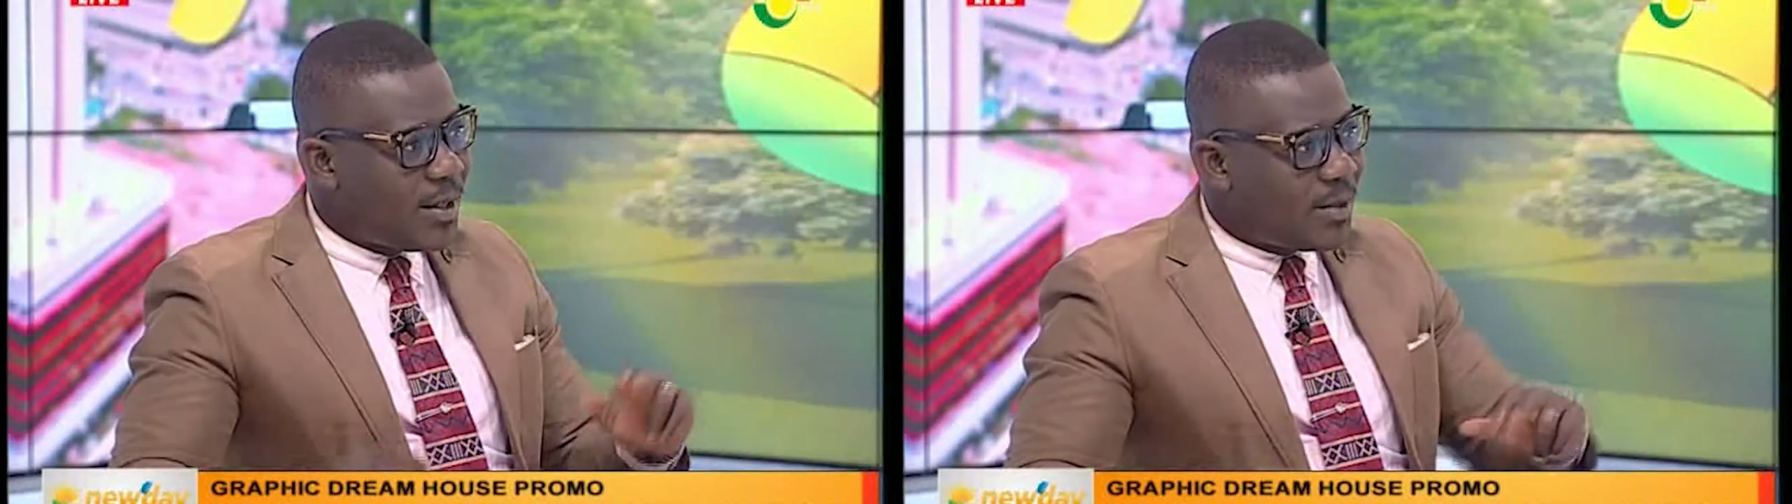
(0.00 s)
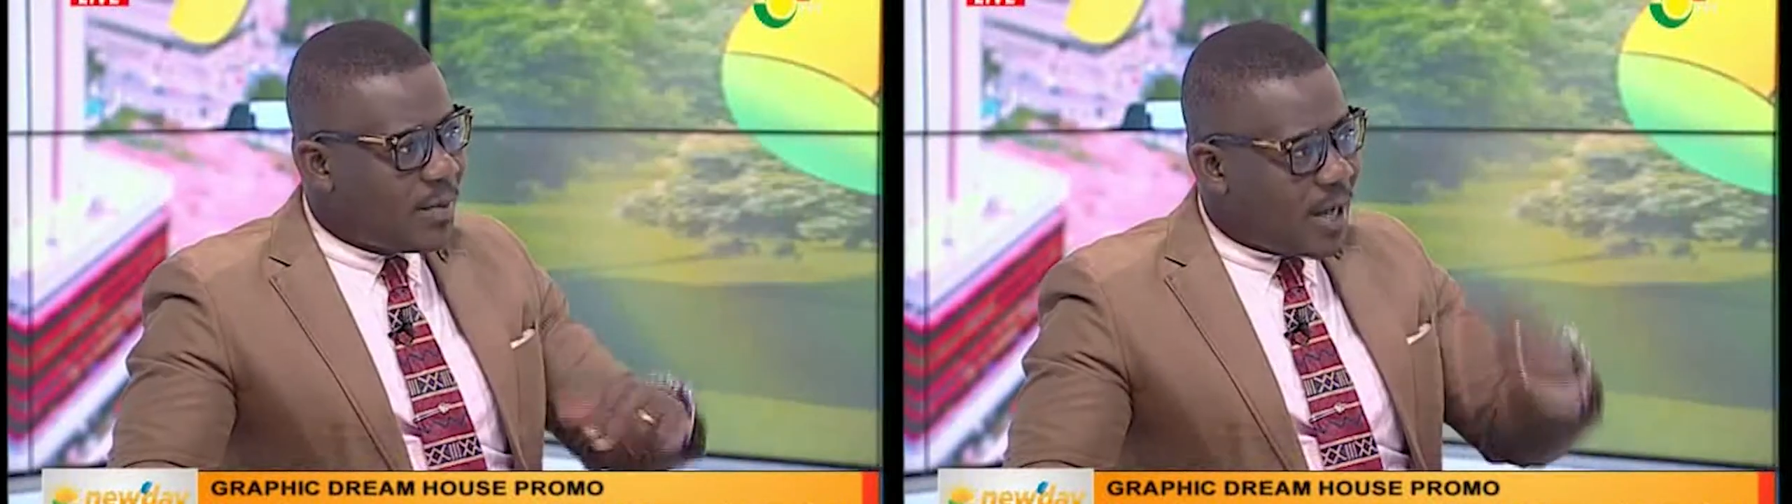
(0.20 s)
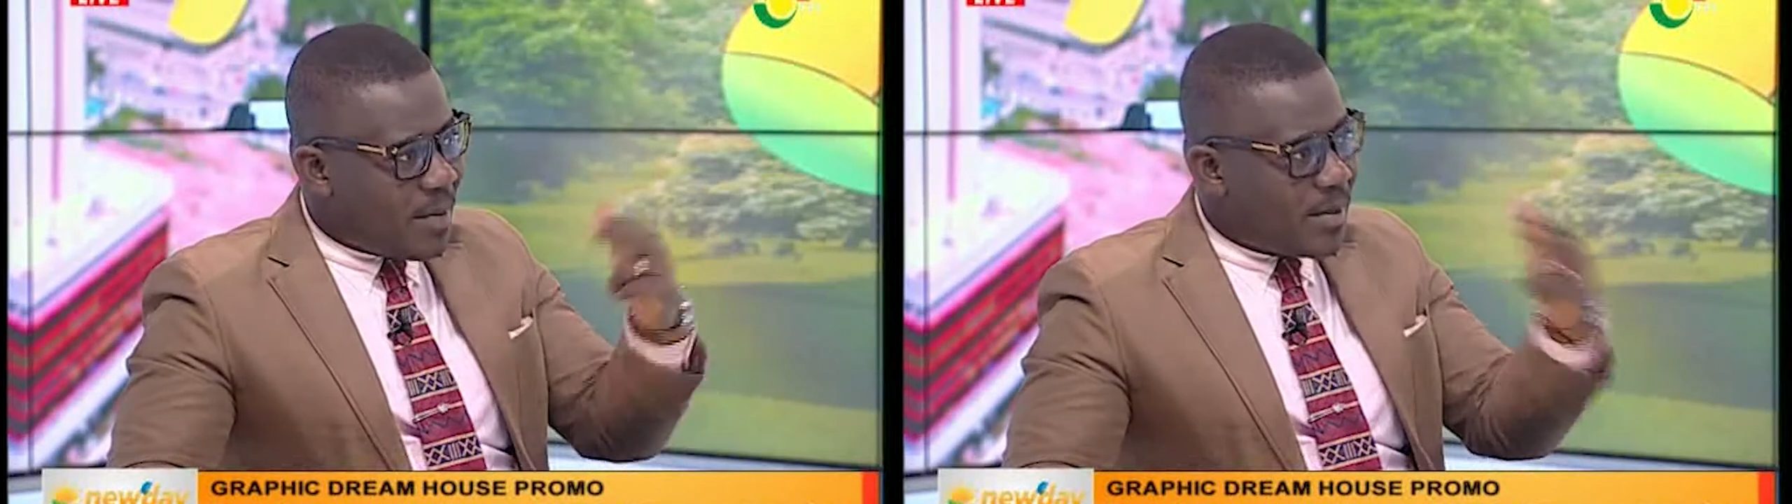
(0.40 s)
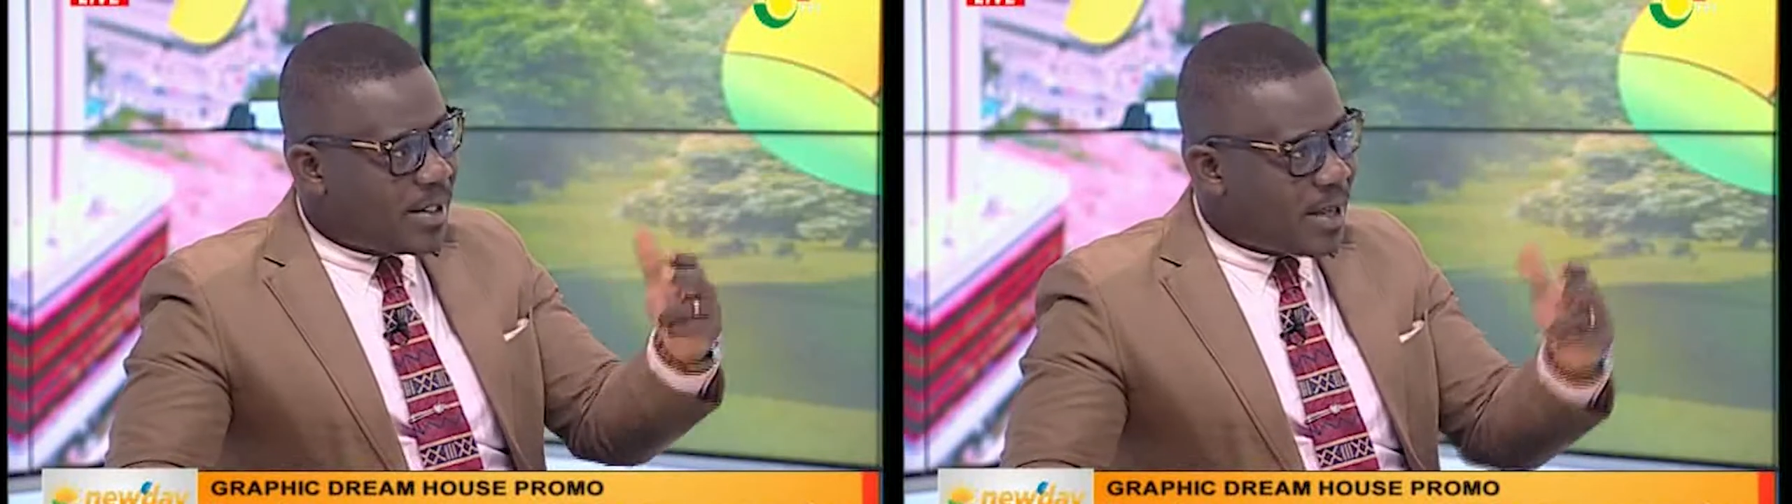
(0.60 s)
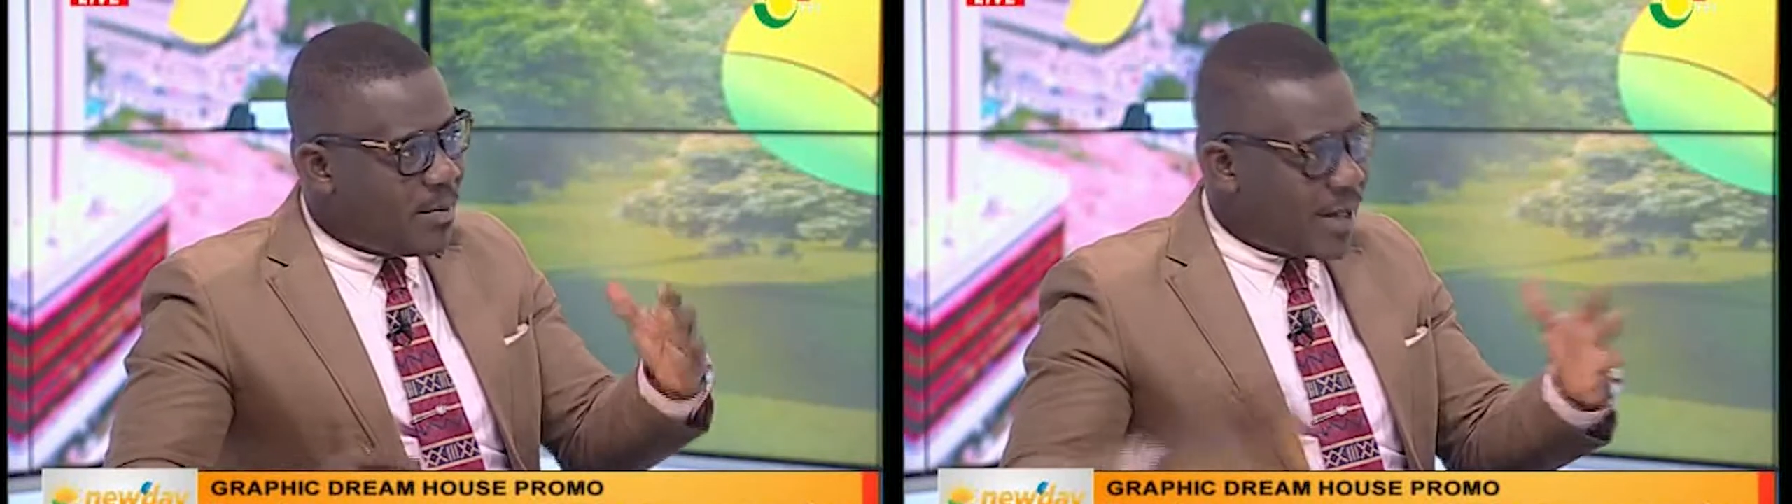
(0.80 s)
to become a
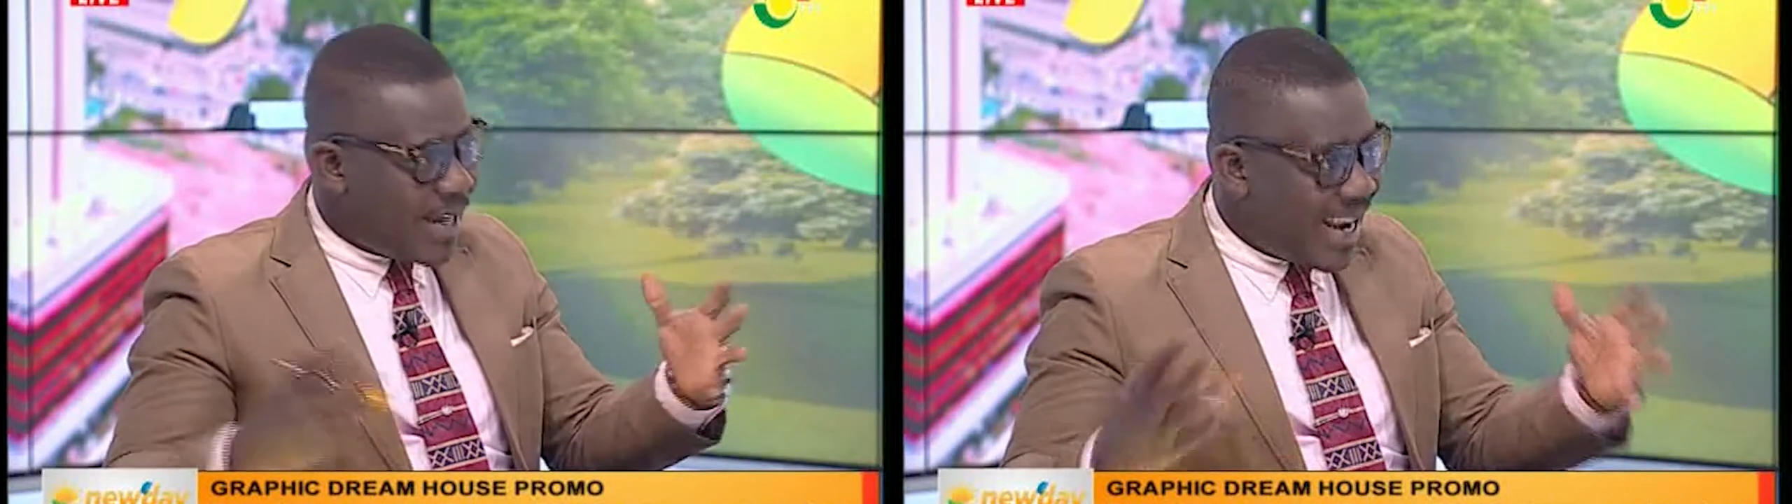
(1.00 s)
somebody,